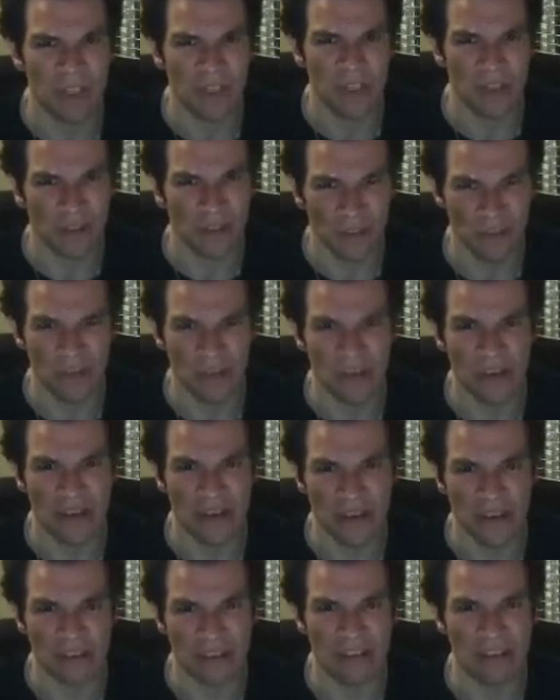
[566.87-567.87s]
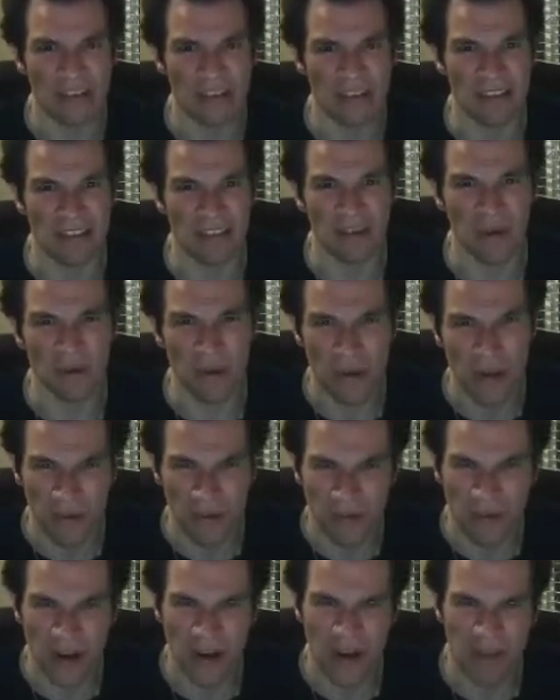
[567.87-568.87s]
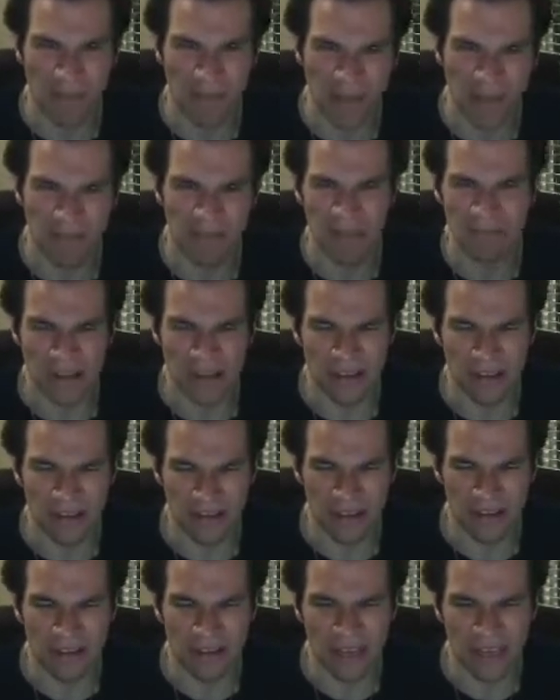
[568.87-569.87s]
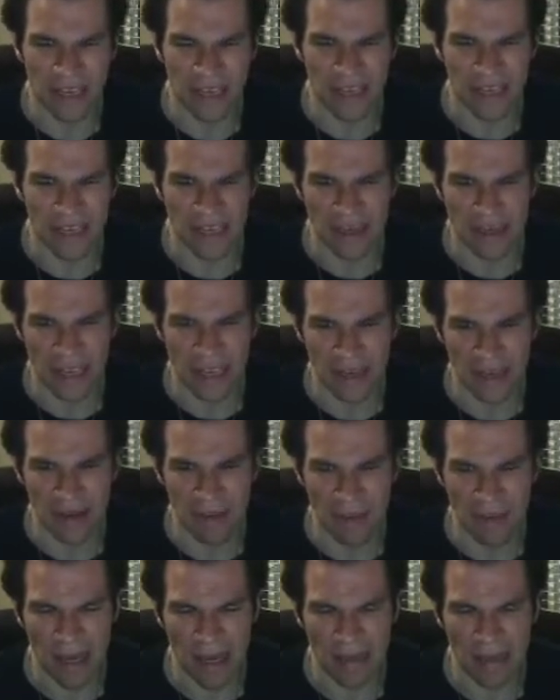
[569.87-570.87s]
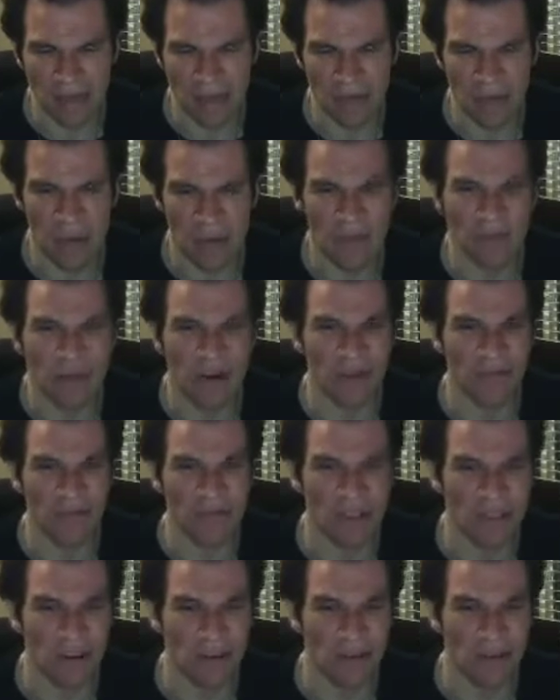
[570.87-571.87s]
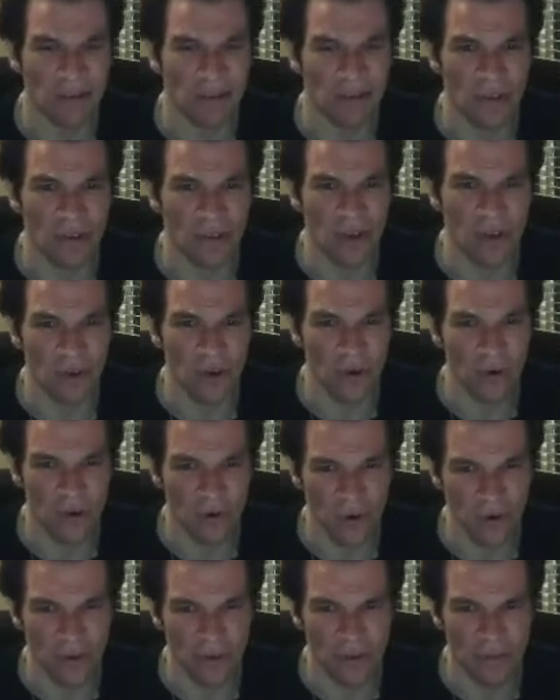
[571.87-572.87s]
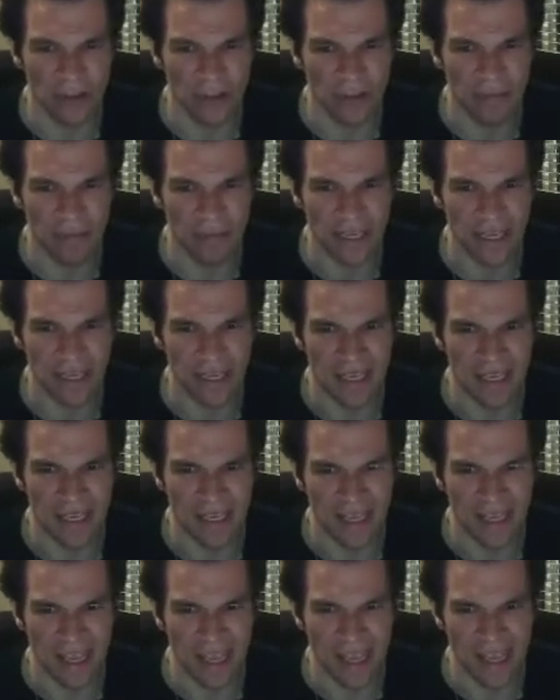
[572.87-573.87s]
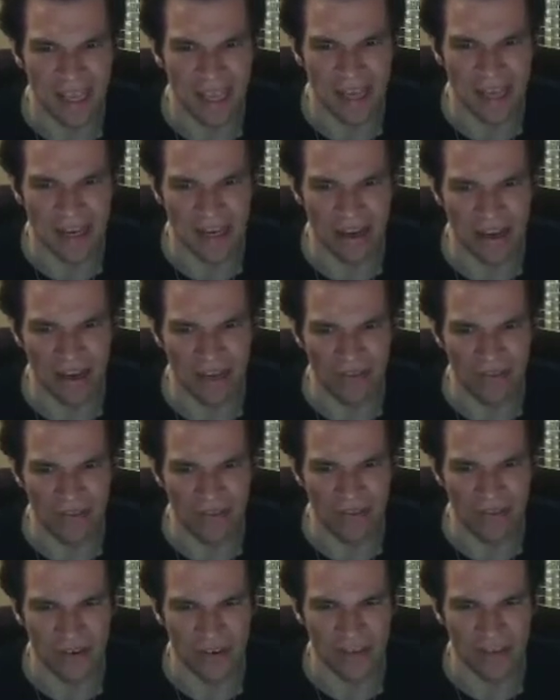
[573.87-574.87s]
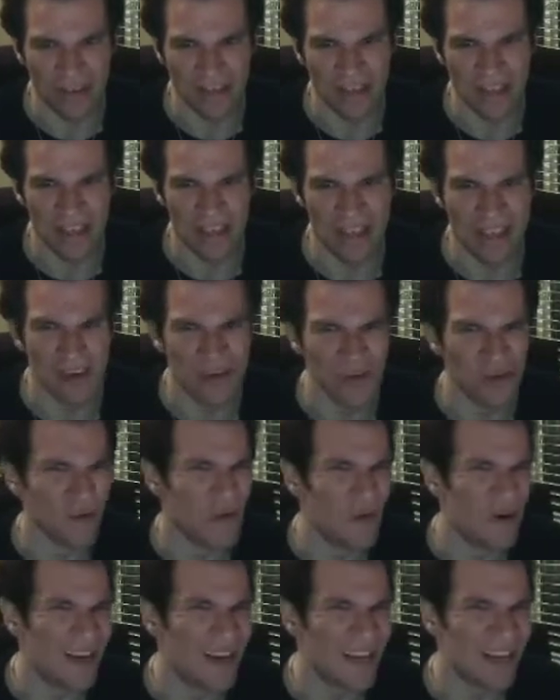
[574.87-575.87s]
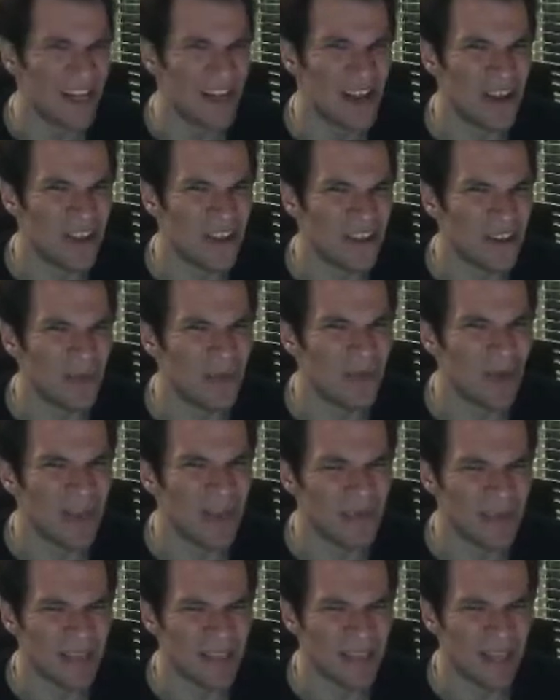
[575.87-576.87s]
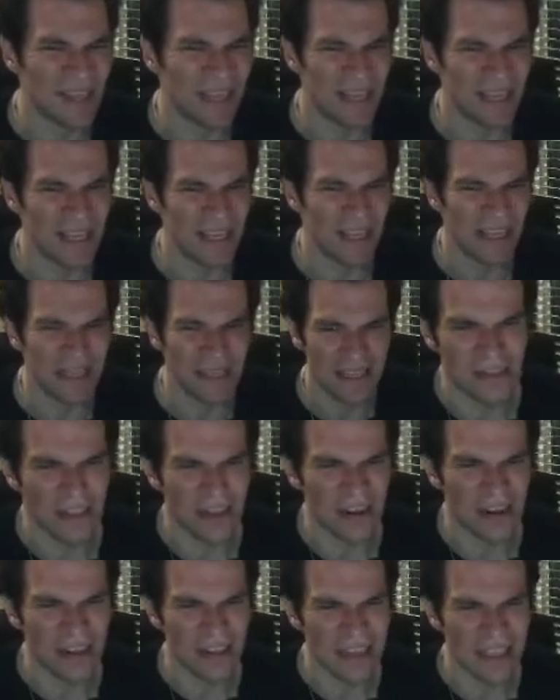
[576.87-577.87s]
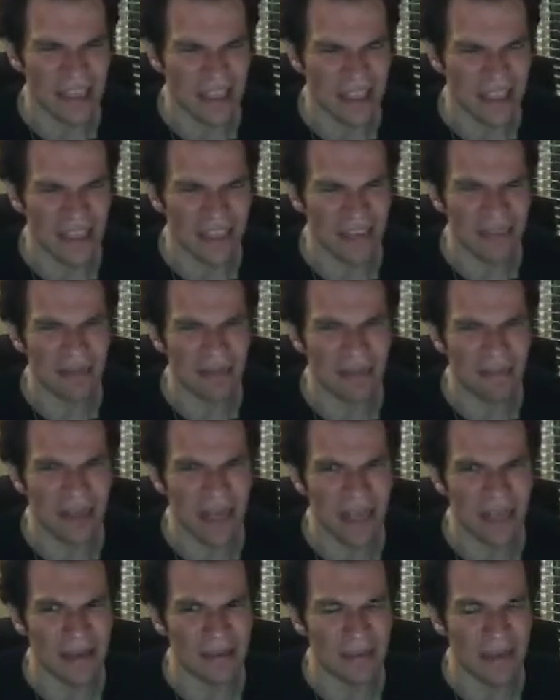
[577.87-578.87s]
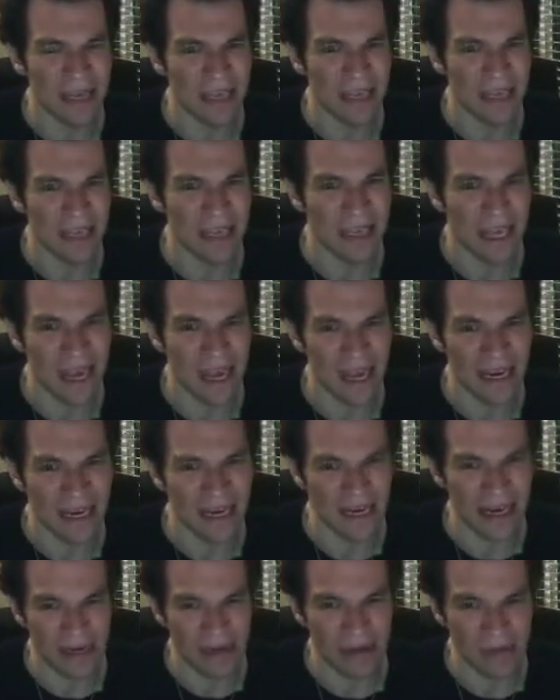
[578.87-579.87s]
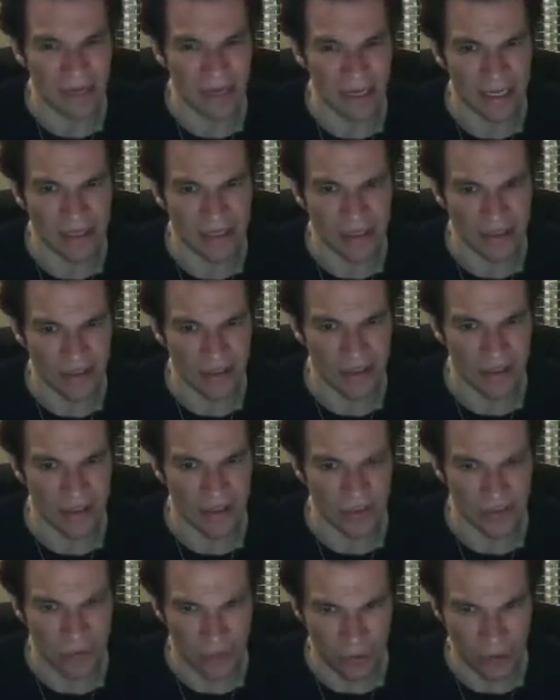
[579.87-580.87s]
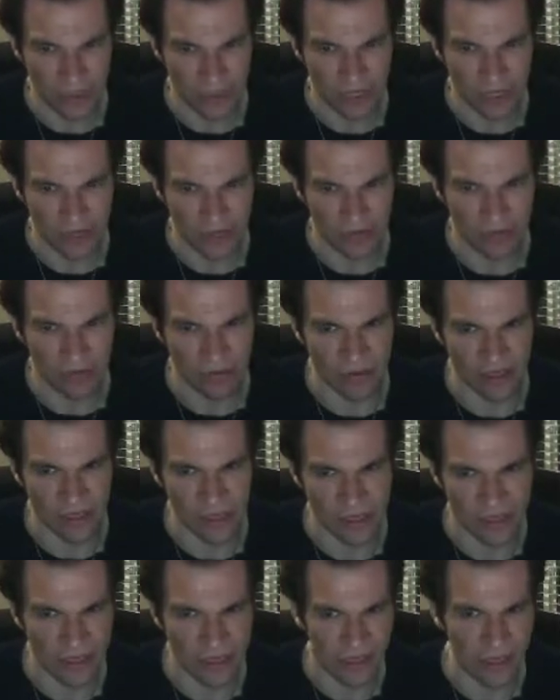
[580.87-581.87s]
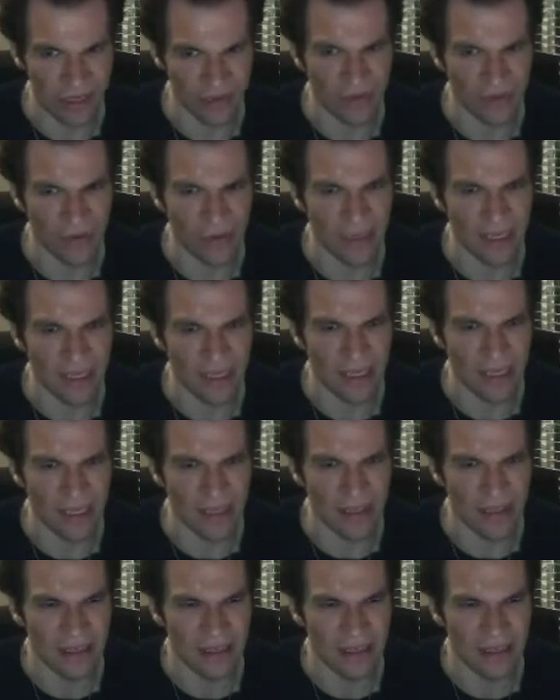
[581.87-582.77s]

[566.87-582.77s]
2 choices. Do you follow me? Just taking the maximum of those 2 would not be enough. Why not, you may be thinking? So this may be a little bit tricky to see if we